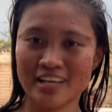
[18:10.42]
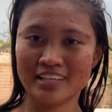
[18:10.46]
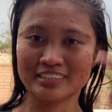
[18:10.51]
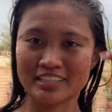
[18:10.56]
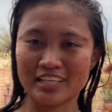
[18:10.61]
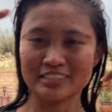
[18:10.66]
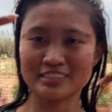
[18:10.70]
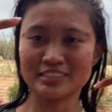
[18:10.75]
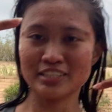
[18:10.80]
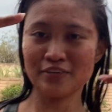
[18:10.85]

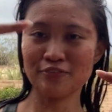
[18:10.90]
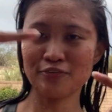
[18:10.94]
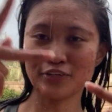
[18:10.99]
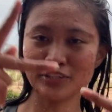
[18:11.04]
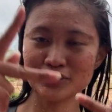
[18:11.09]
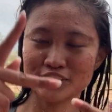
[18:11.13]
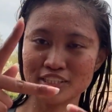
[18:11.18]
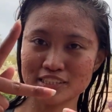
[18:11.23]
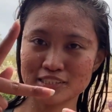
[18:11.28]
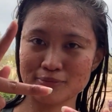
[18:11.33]
that's it for
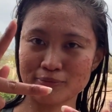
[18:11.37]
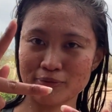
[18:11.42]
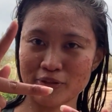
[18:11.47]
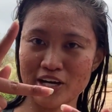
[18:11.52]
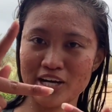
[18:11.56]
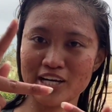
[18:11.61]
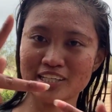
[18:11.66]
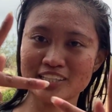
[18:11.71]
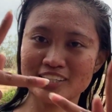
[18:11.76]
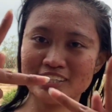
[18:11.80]
this
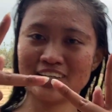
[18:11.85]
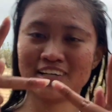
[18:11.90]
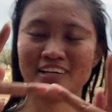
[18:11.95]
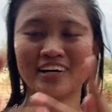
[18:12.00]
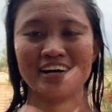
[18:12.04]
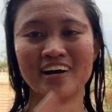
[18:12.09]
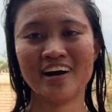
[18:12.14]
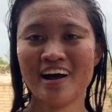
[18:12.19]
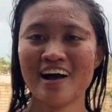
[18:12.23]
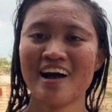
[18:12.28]
vlog,
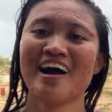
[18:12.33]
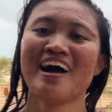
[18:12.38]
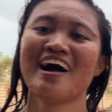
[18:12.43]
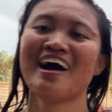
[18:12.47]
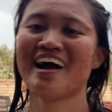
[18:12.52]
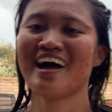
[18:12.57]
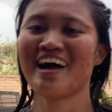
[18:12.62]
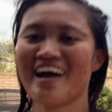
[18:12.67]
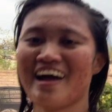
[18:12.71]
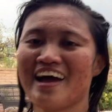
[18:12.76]

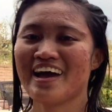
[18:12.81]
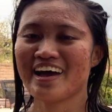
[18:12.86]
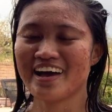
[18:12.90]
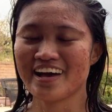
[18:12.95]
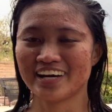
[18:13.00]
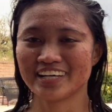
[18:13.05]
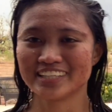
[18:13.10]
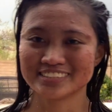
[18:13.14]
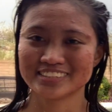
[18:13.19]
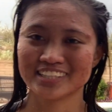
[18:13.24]

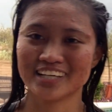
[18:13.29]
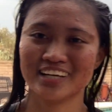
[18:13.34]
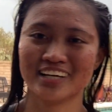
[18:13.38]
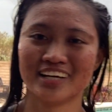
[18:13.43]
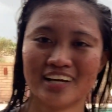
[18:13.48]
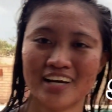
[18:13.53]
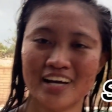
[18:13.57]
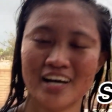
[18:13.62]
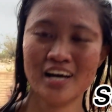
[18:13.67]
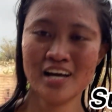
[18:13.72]
and
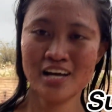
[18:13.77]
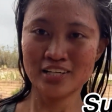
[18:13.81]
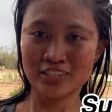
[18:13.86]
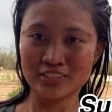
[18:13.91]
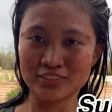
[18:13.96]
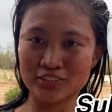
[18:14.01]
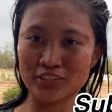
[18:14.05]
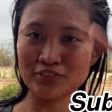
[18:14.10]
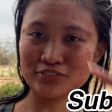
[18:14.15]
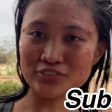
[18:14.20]

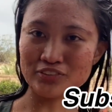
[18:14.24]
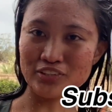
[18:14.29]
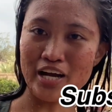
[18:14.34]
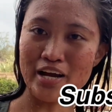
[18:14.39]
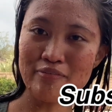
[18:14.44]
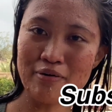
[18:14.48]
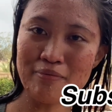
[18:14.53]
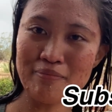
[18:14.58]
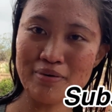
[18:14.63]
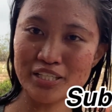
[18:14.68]

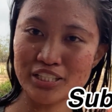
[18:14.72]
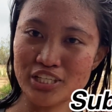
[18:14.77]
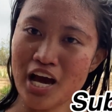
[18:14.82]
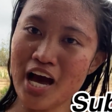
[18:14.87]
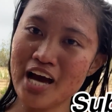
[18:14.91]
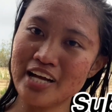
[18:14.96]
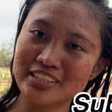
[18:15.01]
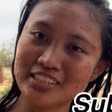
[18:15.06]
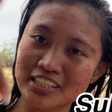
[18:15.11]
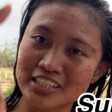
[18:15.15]
subscribe on my
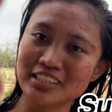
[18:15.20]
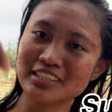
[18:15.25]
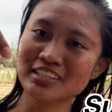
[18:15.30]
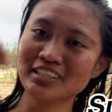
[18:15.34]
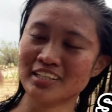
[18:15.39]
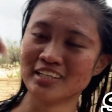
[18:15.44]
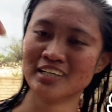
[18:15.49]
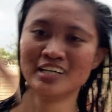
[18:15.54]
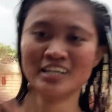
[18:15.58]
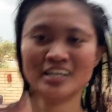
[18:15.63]
channel,
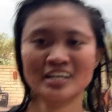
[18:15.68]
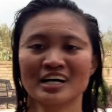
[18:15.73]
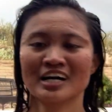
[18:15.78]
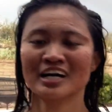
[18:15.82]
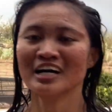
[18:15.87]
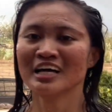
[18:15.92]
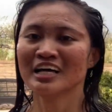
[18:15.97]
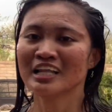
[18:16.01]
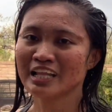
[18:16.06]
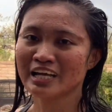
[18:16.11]

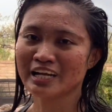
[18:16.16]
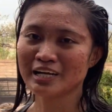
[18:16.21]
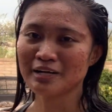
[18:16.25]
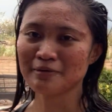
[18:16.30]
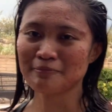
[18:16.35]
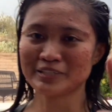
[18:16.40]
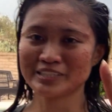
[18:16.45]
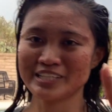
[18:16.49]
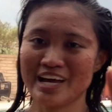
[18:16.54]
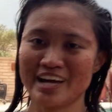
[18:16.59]
Layla
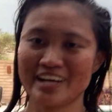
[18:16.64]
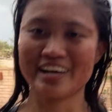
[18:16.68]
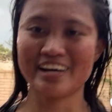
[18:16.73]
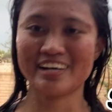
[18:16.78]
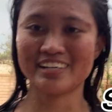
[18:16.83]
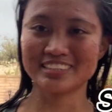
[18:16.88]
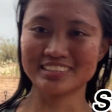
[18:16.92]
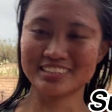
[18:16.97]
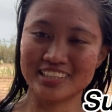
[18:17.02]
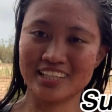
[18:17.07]

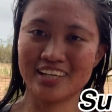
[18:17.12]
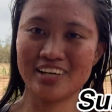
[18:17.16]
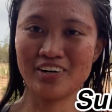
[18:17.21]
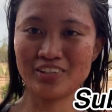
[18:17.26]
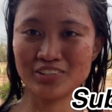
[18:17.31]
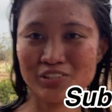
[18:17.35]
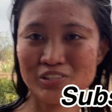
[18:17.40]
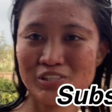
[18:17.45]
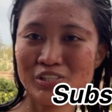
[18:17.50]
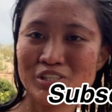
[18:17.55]
Paderes, on
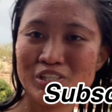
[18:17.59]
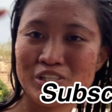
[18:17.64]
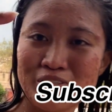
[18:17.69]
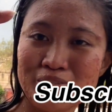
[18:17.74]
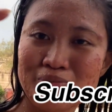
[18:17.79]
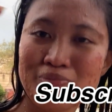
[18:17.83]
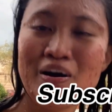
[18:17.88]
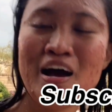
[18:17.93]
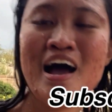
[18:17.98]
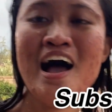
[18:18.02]

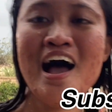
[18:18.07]
YouTube,